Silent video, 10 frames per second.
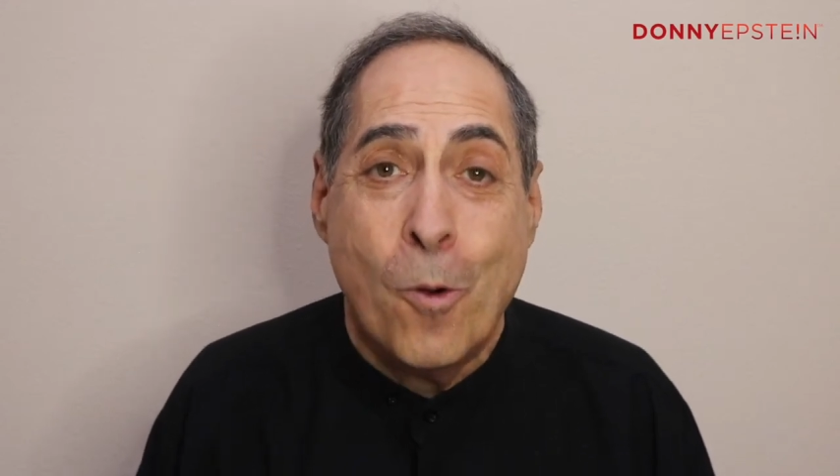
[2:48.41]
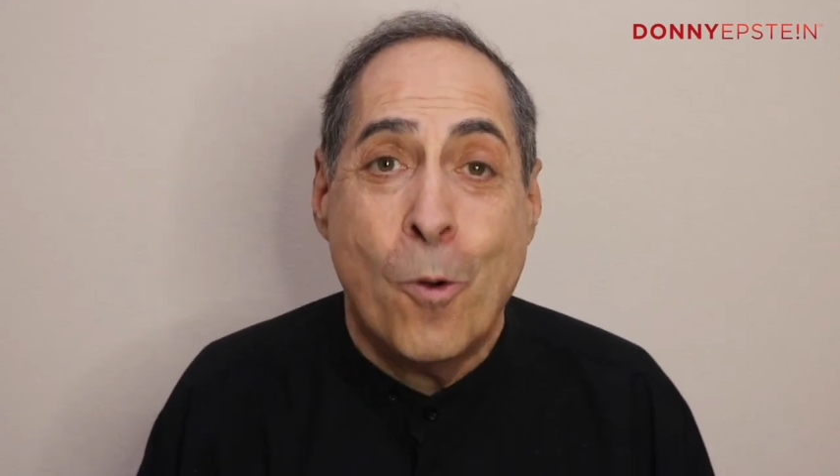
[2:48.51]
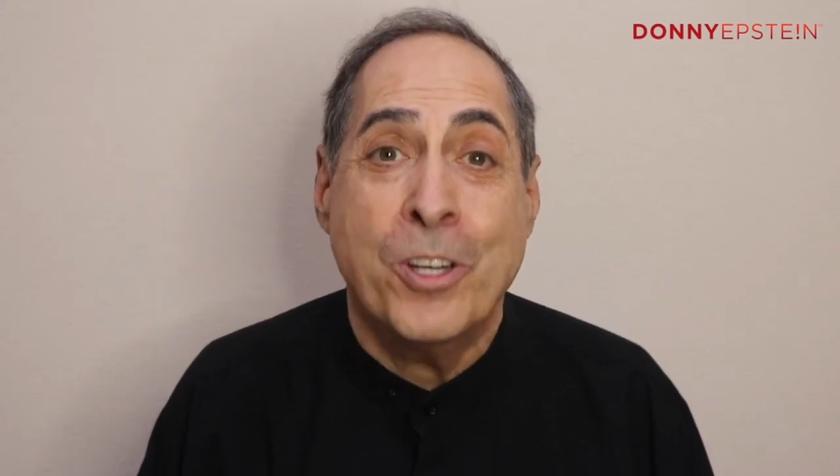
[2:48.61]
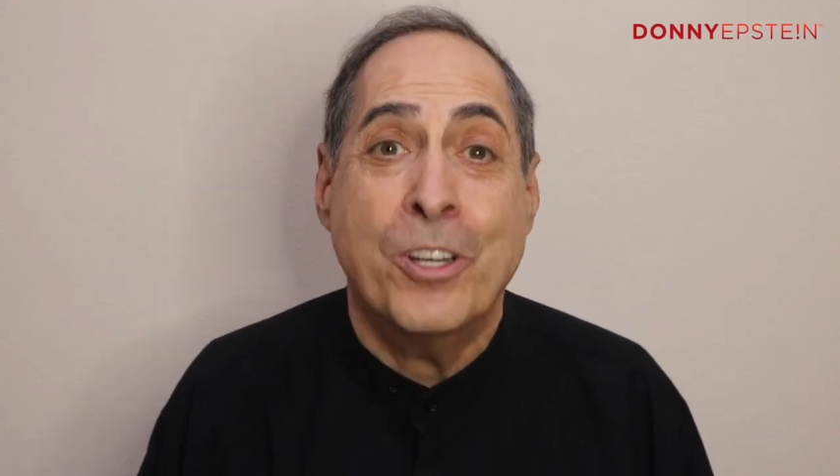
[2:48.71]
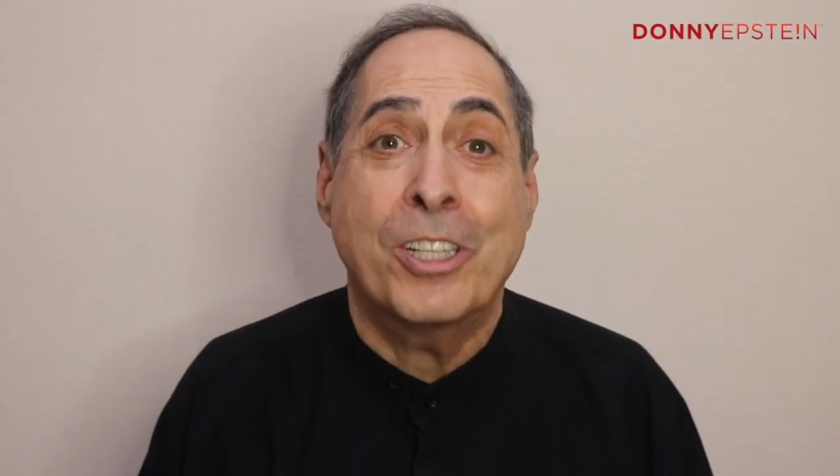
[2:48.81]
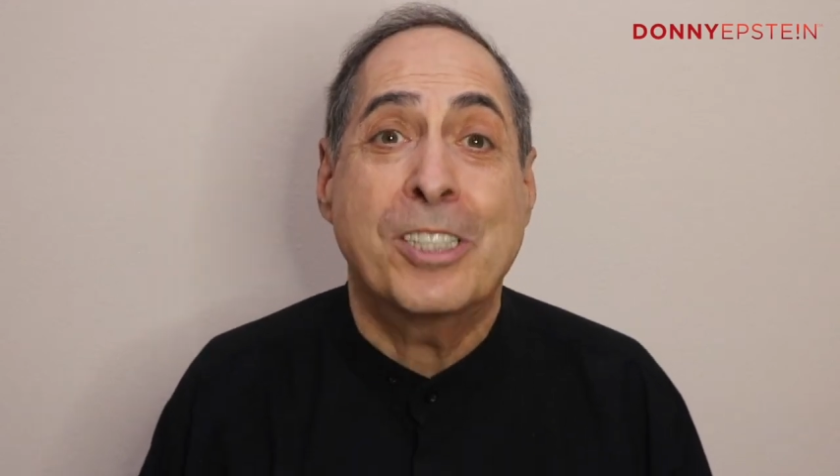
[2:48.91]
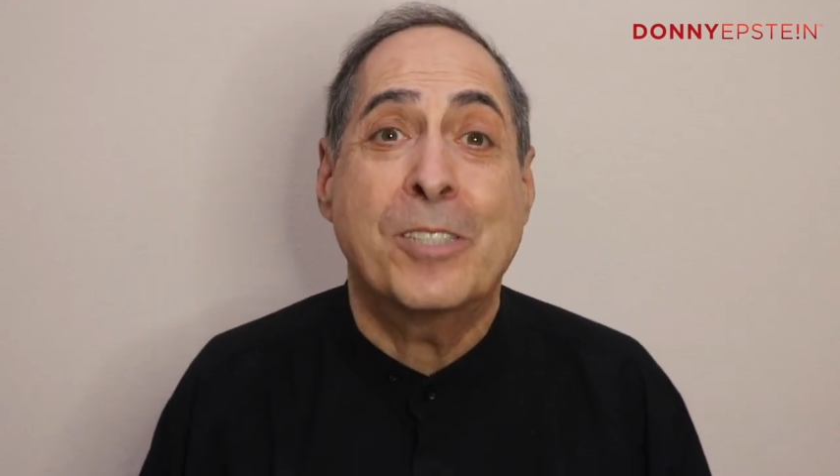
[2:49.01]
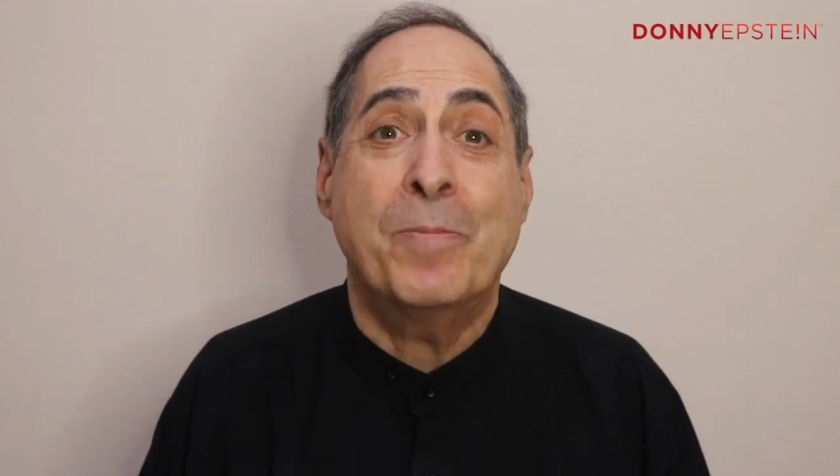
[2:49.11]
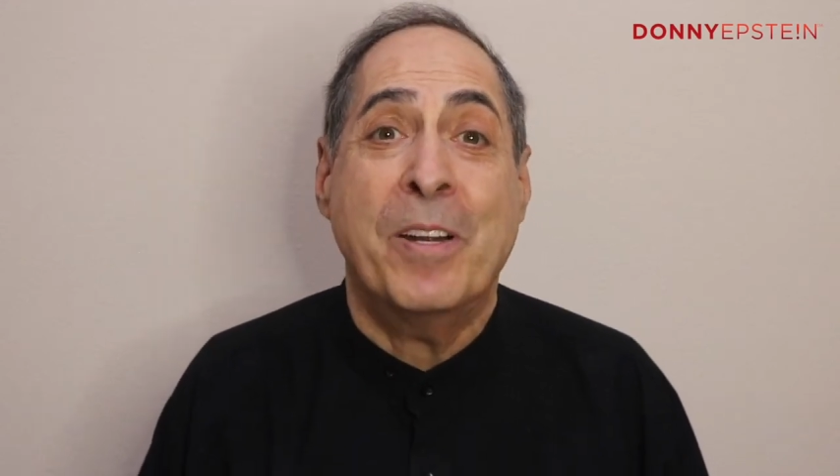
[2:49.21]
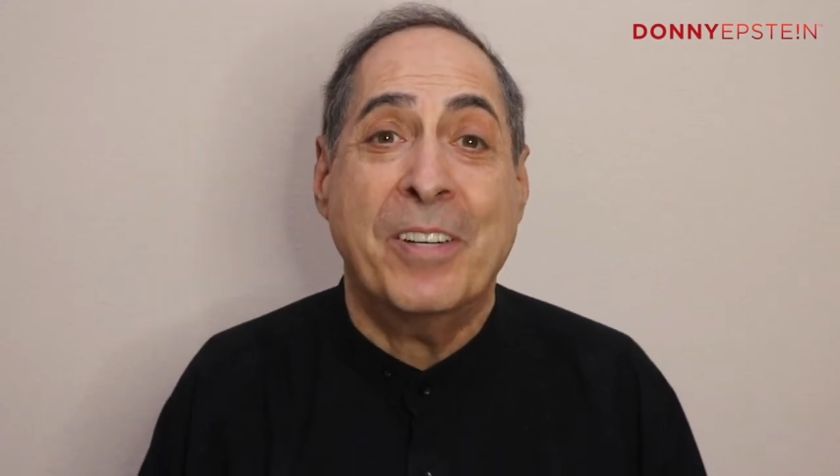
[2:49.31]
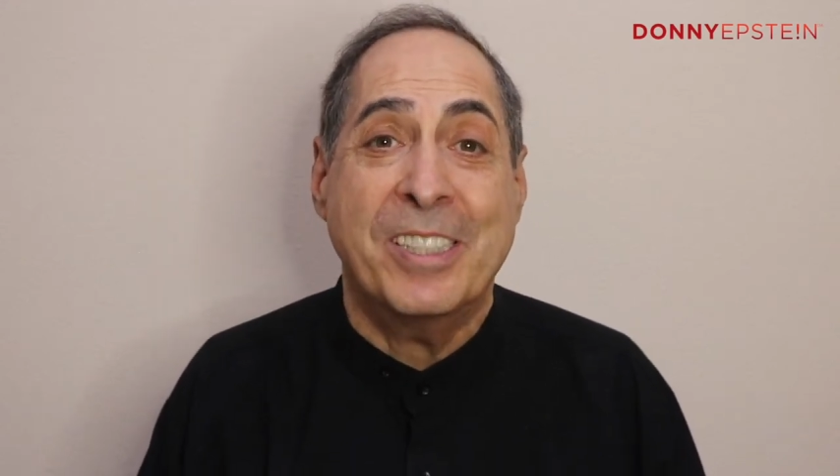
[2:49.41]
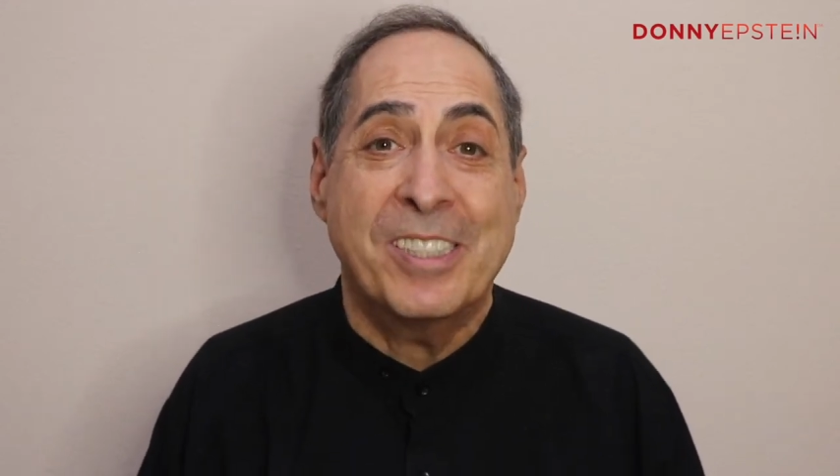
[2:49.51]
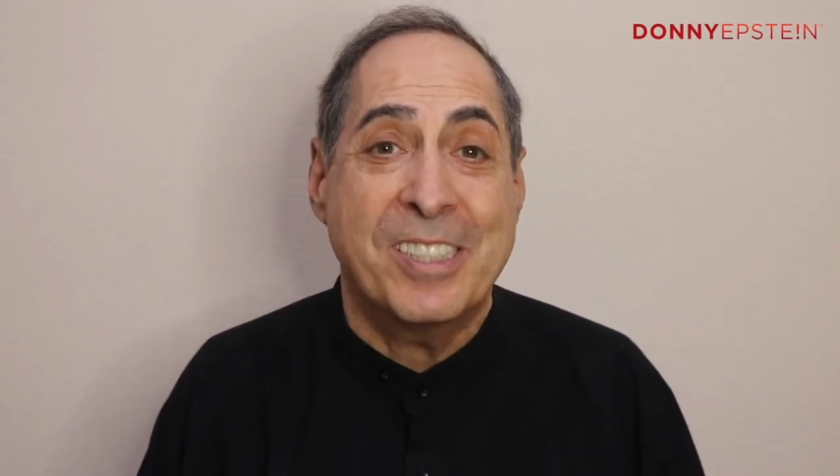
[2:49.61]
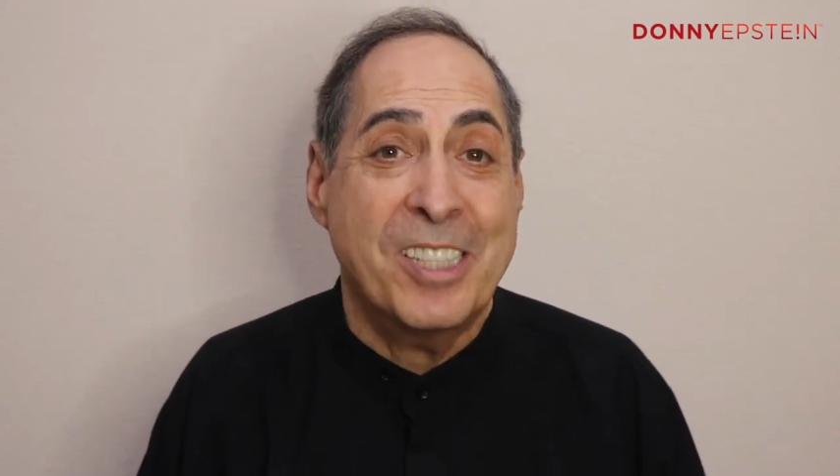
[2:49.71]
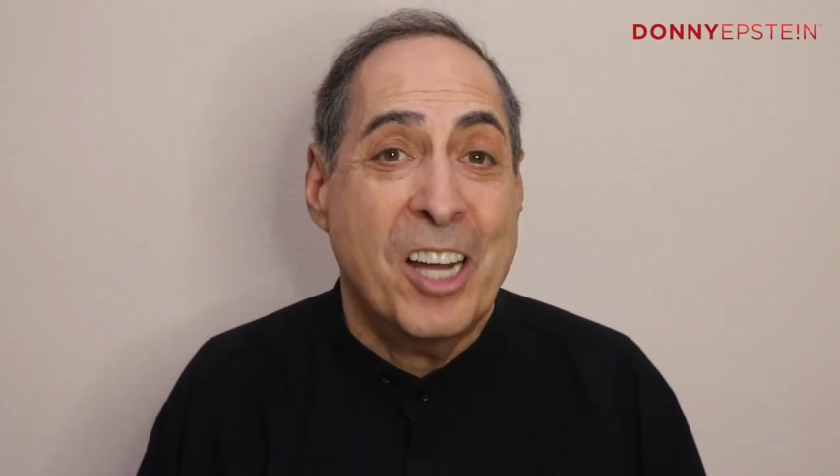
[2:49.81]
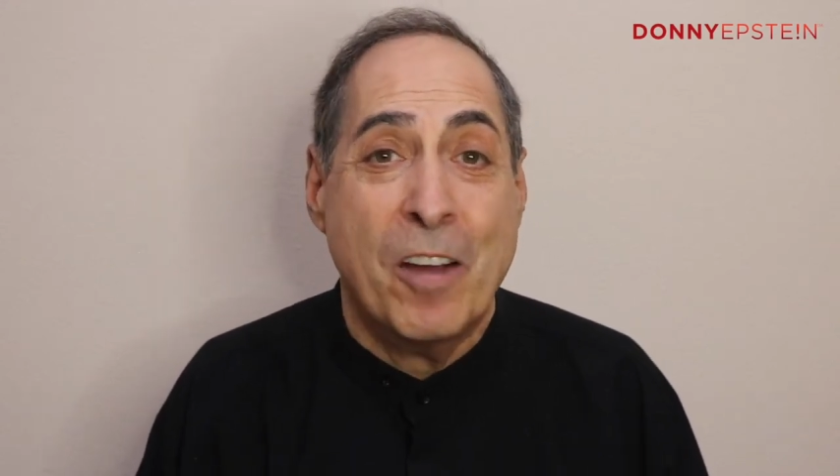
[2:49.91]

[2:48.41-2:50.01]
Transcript: or your experience